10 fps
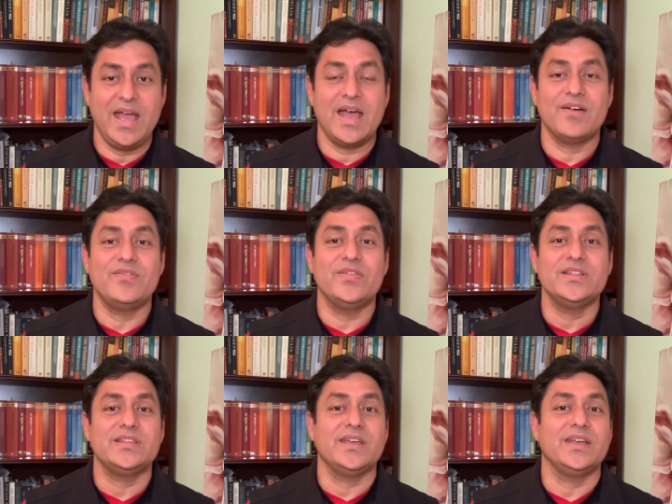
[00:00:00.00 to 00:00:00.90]

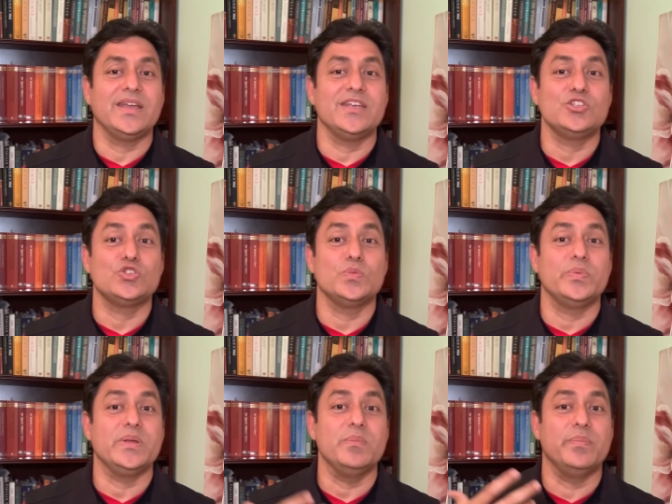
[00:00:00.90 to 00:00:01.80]
Everything is
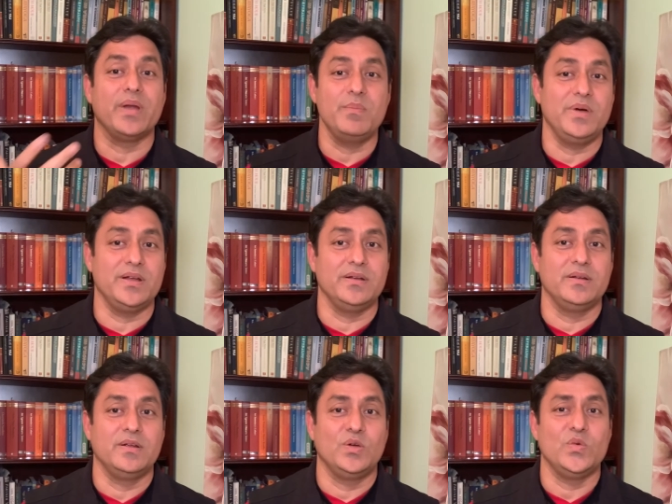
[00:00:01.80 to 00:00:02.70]
supreme Brahman,
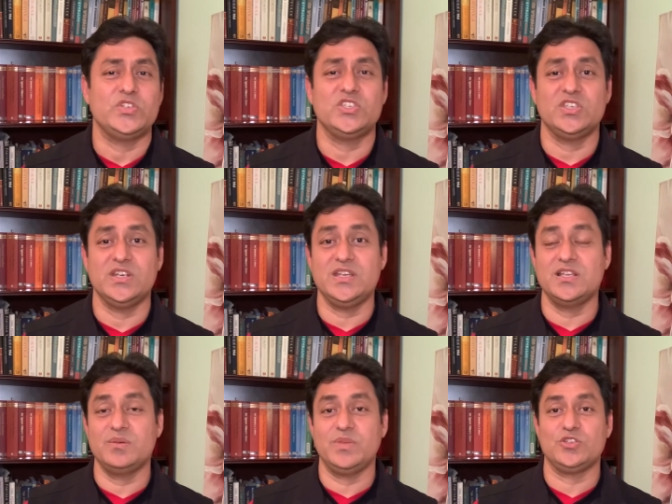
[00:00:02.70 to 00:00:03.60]
which is
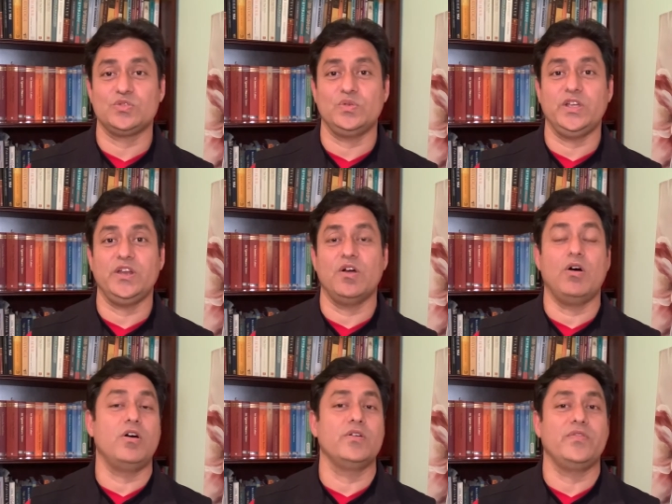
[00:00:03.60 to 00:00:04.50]
neither masculine
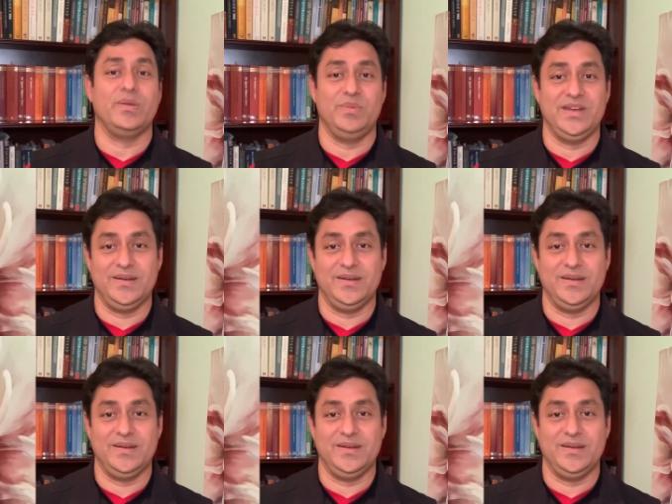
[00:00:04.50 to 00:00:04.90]
or feminine.